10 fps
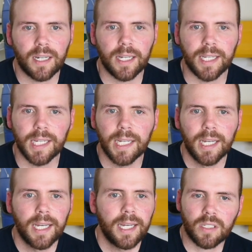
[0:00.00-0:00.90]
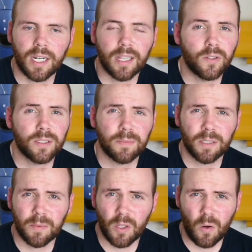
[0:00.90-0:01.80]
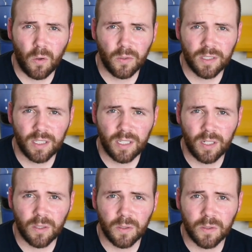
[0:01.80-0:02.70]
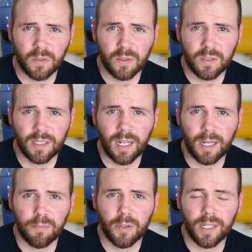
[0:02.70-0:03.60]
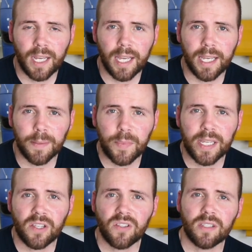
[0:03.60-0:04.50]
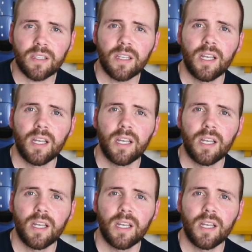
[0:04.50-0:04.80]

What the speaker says: I closed up some of the holes in the nose. I put a piece